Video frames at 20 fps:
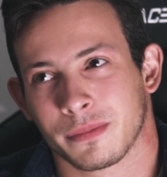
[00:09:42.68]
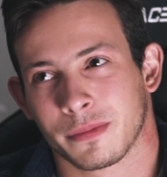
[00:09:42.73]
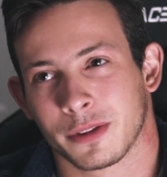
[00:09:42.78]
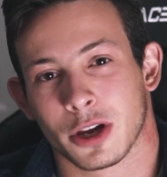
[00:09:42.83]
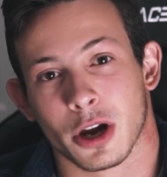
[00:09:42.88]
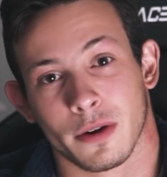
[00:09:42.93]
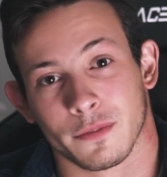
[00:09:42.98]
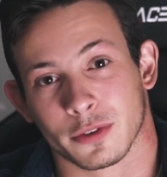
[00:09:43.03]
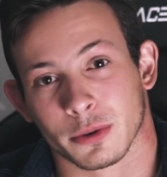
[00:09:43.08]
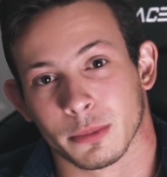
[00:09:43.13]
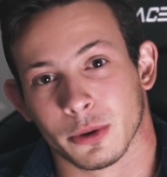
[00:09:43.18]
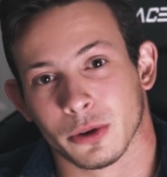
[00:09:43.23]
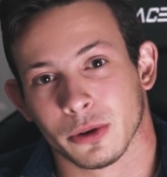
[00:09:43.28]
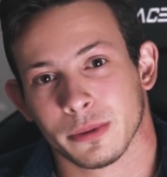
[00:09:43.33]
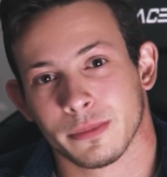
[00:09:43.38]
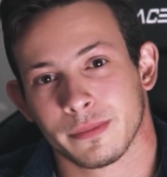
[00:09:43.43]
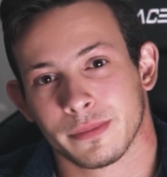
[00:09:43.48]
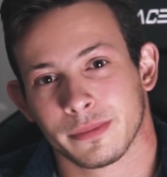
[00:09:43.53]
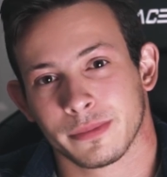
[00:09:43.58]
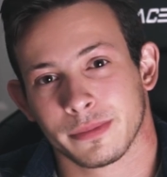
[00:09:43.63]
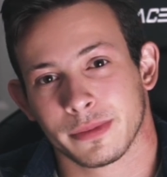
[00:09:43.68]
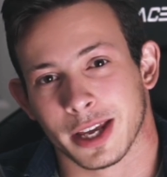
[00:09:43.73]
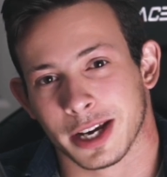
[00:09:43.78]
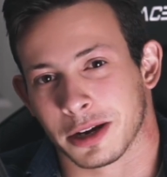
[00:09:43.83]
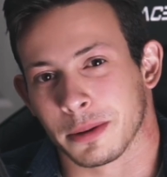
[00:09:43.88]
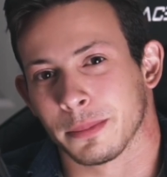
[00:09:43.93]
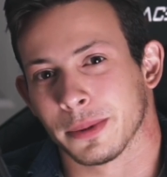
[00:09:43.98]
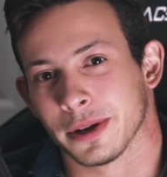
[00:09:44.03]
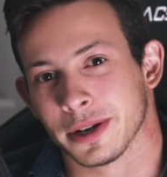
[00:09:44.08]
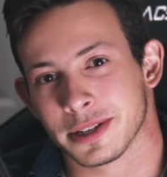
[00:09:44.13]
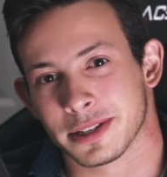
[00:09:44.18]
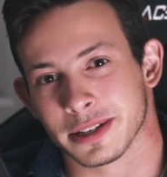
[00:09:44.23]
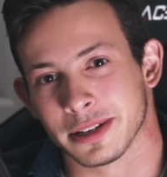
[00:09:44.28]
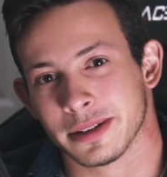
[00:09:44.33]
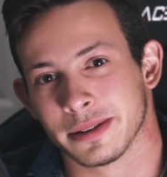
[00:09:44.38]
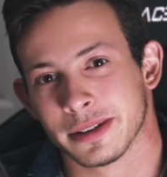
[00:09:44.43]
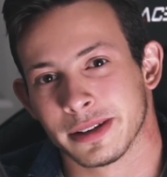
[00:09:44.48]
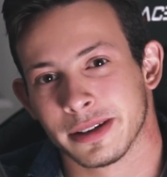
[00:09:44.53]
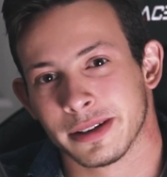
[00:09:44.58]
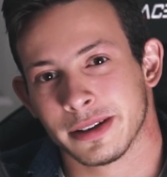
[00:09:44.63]
comfortable and
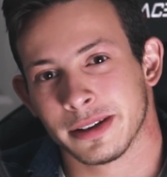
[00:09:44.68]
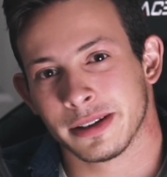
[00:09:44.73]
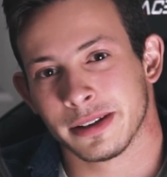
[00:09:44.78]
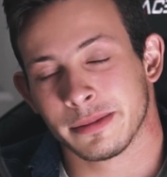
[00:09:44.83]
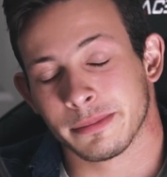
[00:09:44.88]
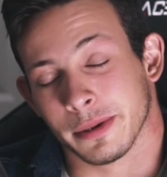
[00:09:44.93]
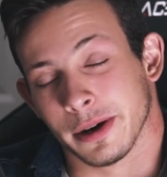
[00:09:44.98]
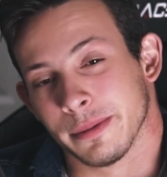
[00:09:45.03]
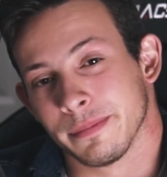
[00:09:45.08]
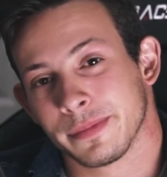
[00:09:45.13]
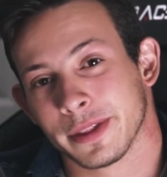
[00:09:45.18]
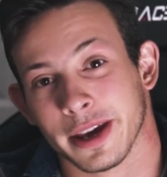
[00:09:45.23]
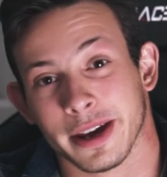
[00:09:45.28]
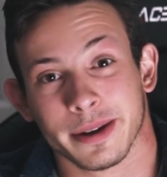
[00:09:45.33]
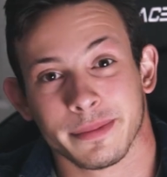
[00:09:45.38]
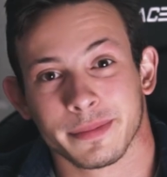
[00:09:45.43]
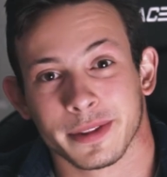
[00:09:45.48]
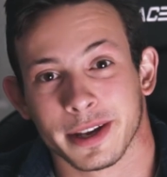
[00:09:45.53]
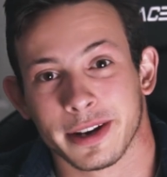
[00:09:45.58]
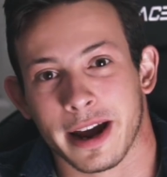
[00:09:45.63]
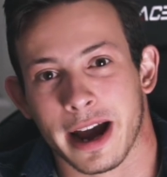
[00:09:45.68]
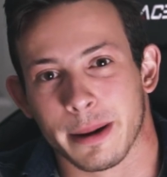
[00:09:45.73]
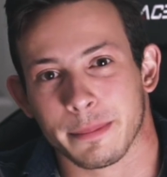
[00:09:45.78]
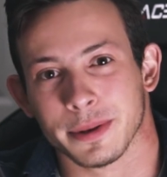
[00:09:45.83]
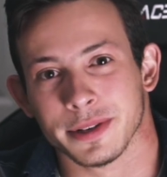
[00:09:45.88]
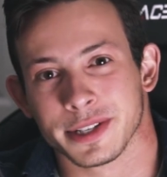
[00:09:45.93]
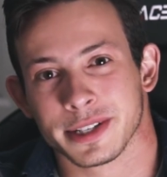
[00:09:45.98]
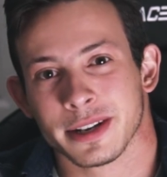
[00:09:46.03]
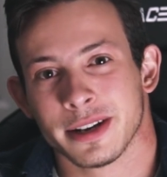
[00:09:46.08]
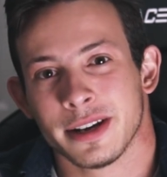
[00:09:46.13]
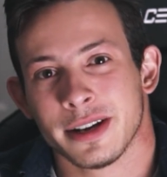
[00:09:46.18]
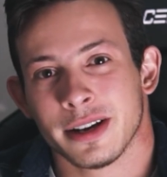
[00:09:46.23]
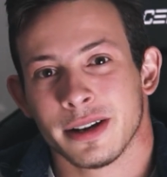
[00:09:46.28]
complacent. But hey, it happens.